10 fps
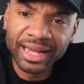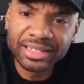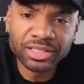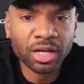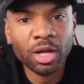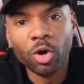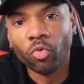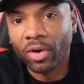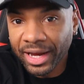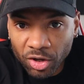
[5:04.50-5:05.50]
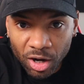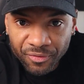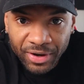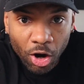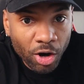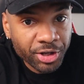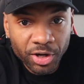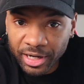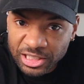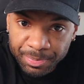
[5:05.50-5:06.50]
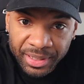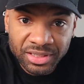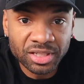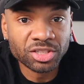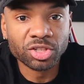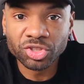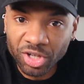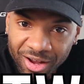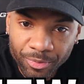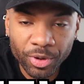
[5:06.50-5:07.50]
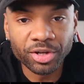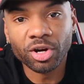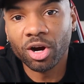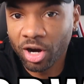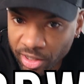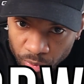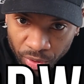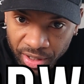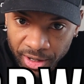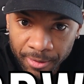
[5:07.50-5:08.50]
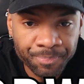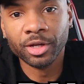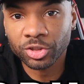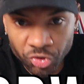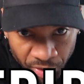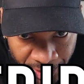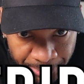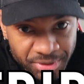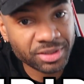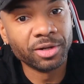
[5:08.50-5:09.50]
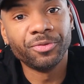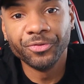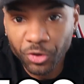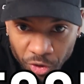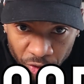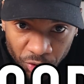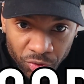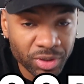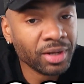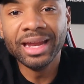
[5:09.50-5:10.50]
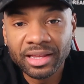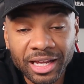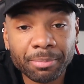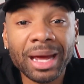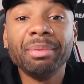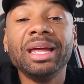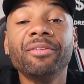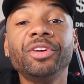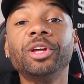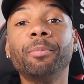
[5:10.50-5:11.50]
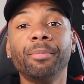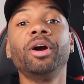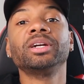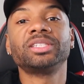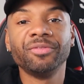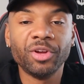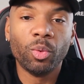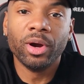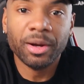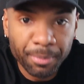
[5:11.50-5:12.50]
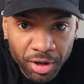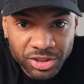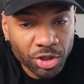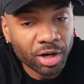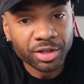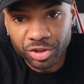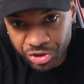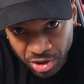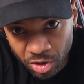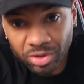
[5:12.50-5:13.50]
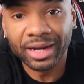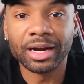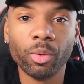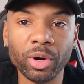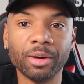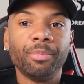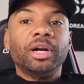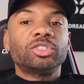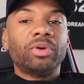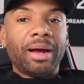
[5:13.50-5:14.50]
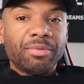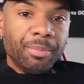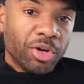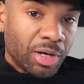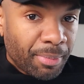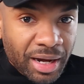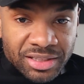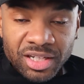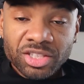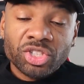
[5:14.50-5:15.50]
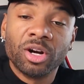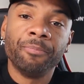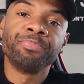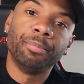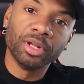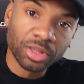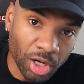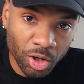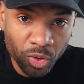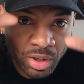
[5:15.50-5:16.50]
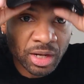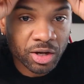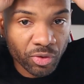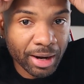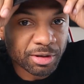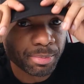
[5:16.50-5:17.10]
guests, write off all your expenses, your software, your hardware, your trips, your food, anything. Maybe even your merch. If you're wearing merch on your show, like I'm wearing merch, grab the Millionaire Mindset shirt below, grab